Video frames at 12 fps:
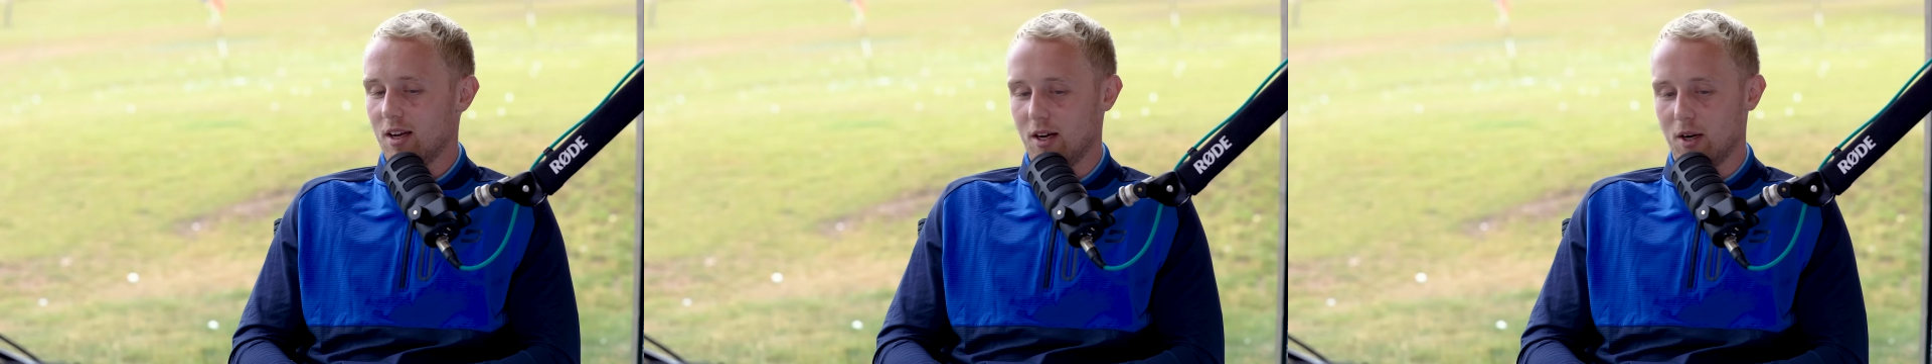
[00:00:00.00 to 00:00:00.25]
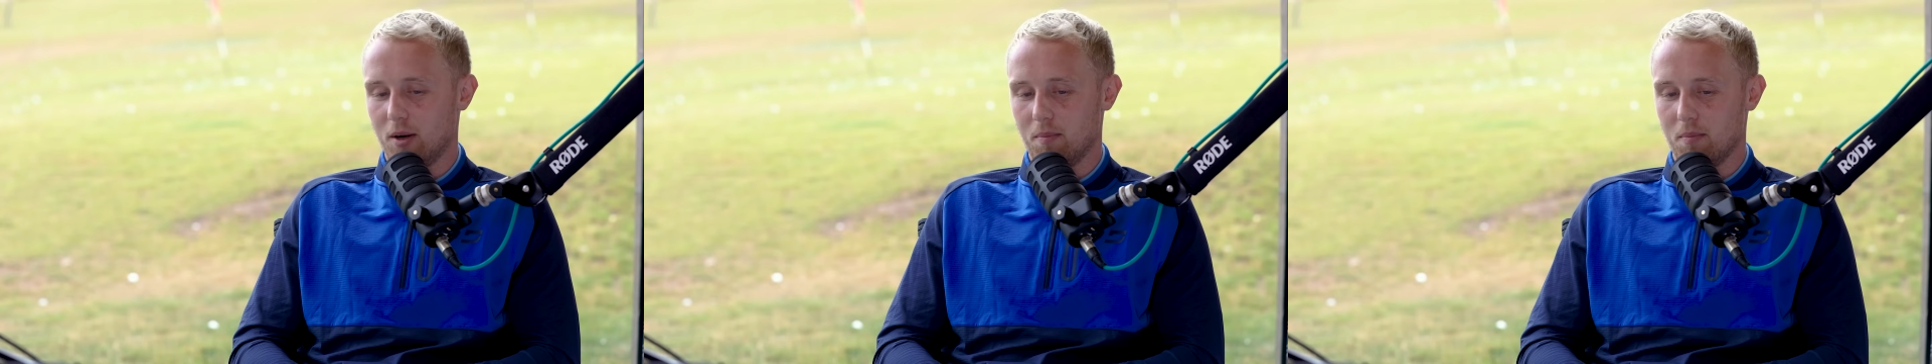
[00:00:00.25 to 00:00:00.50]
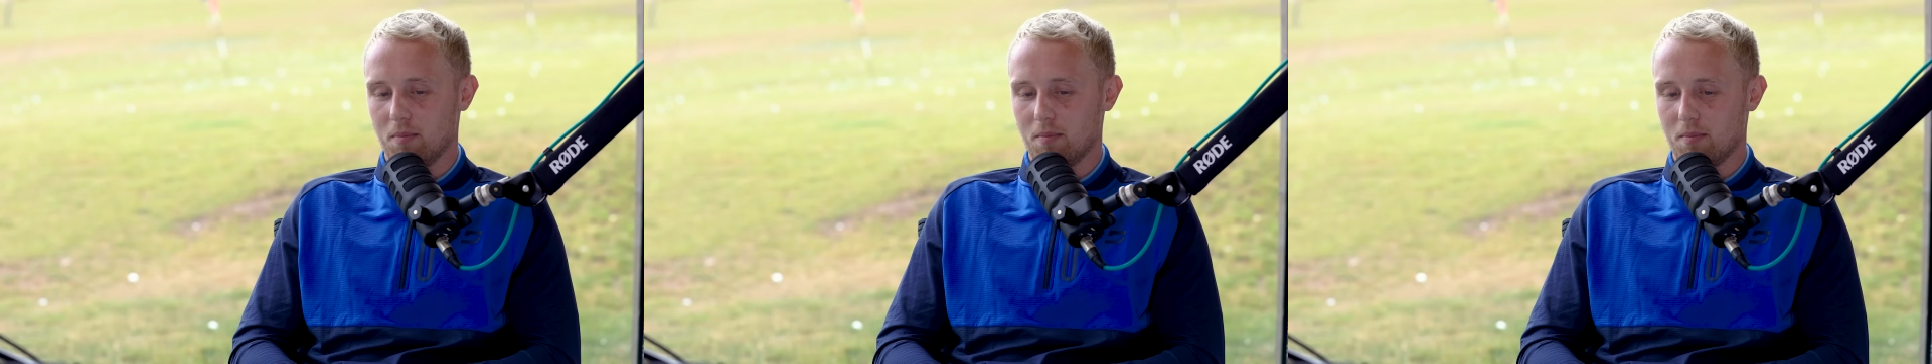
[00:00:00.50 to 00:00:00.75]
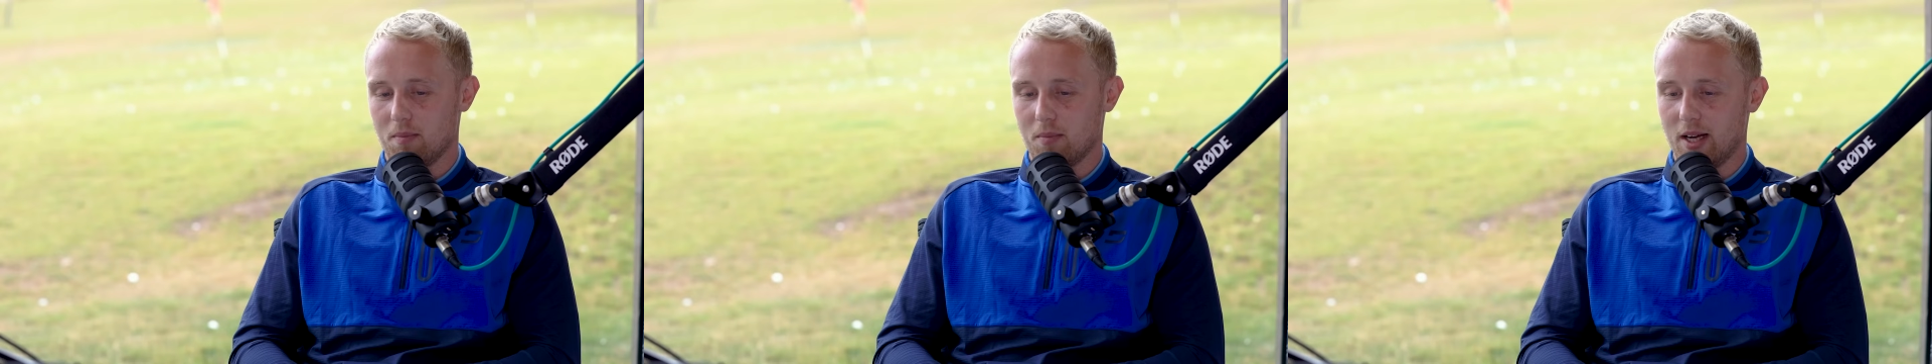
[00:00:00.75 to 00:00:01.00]
and
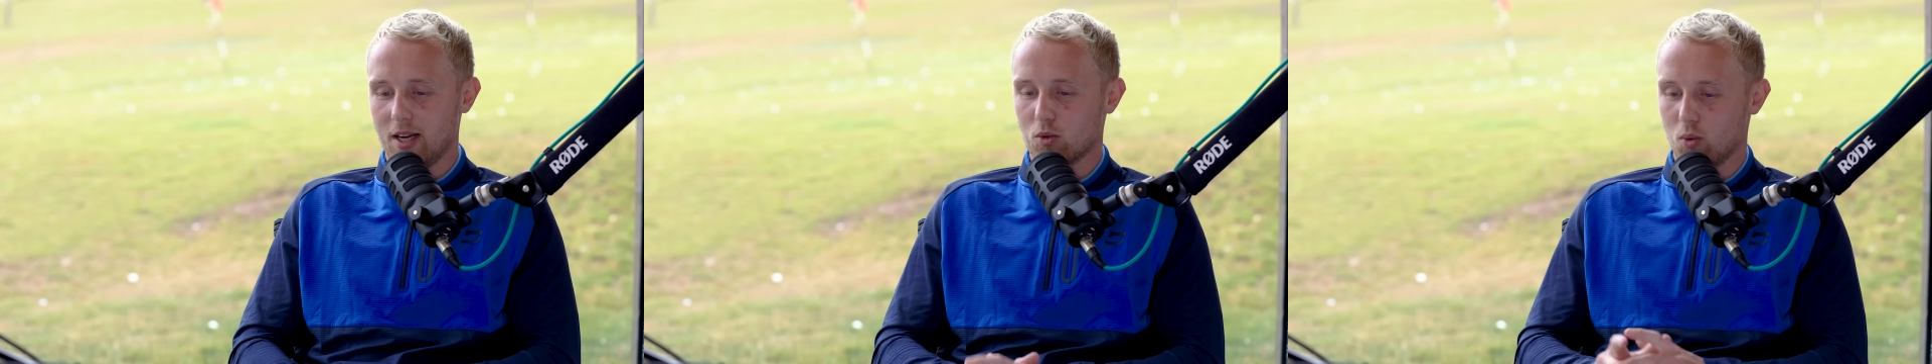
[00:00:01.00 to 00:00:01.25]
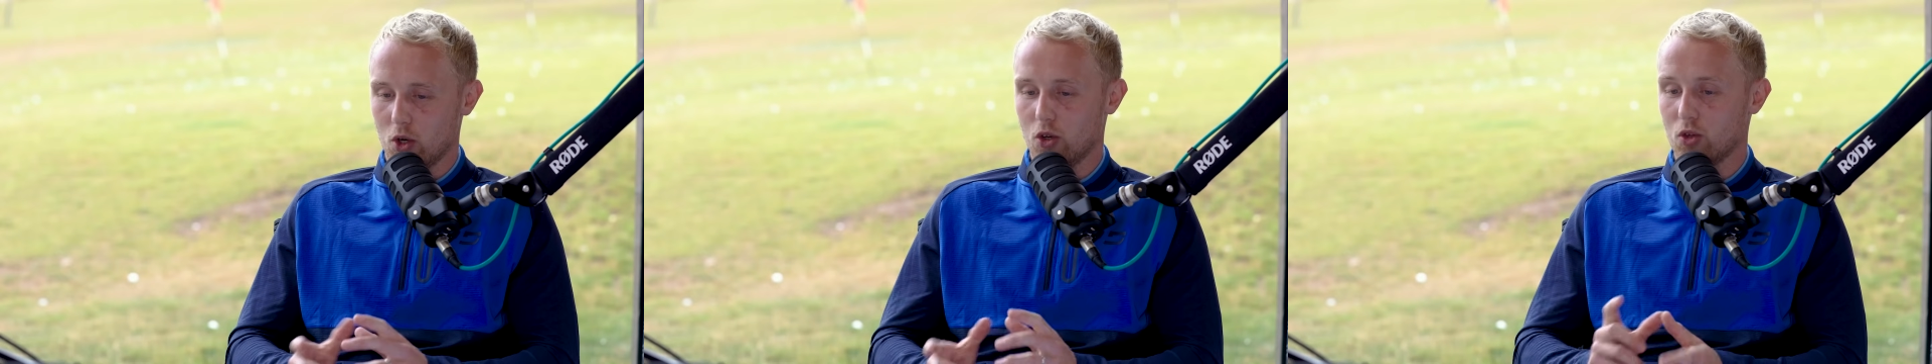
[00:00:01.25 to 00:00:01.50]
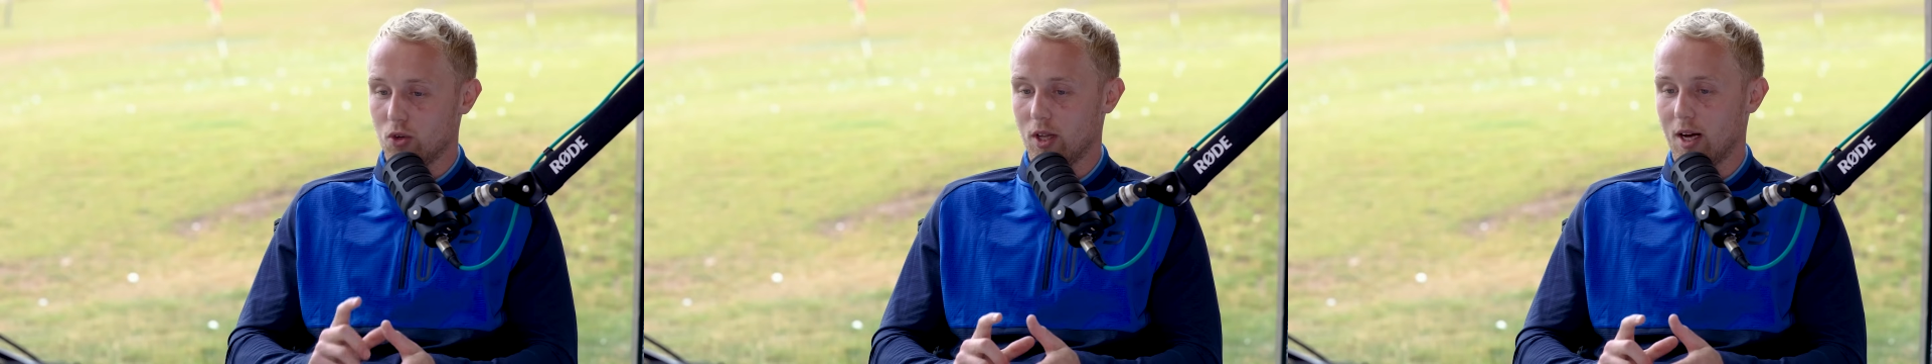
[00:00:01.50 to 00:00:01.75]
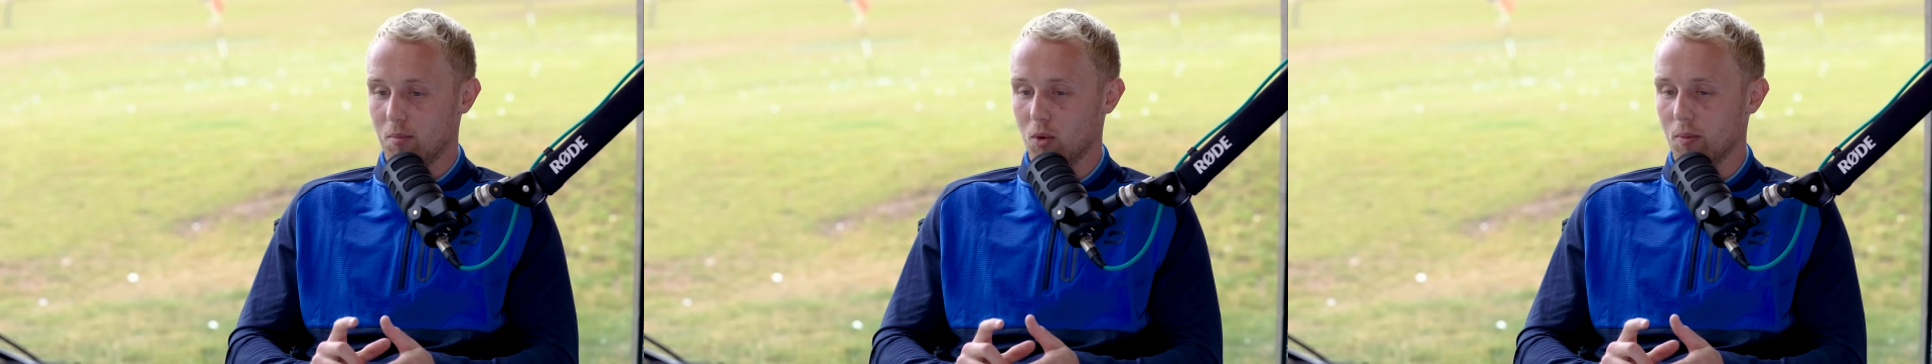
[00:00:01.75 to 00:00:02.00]
it's what you do in
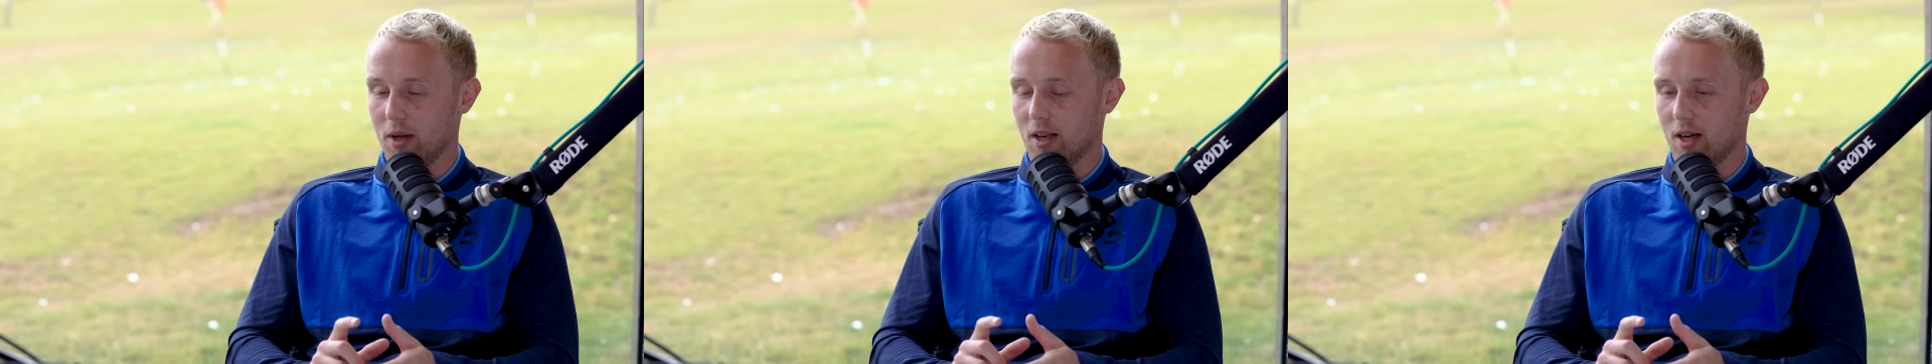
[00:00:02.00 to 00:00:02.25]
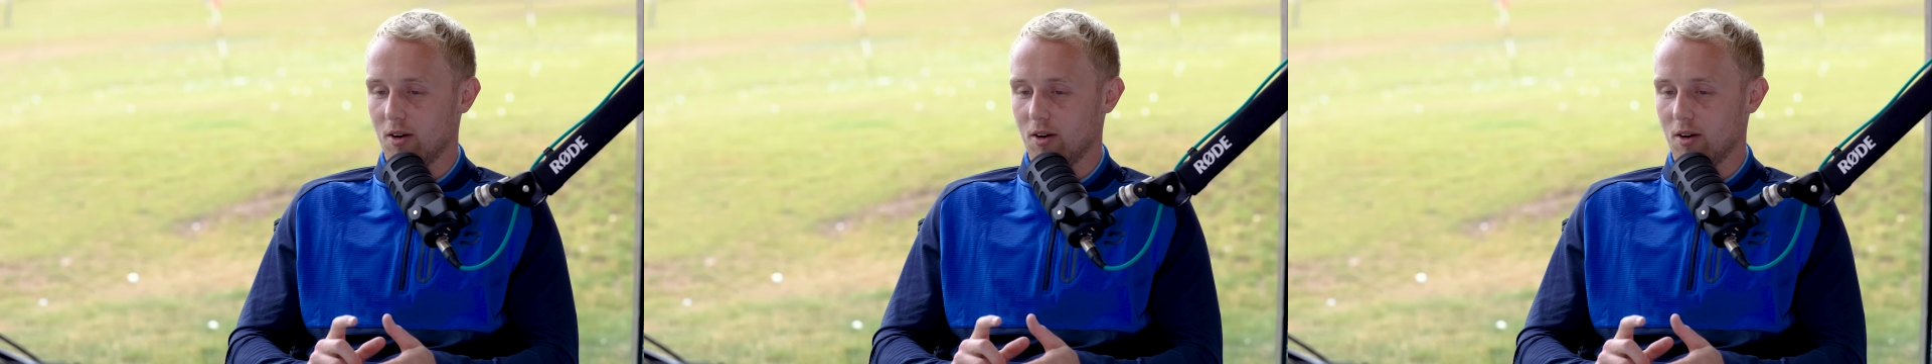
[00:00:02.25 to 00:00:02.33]
that moment.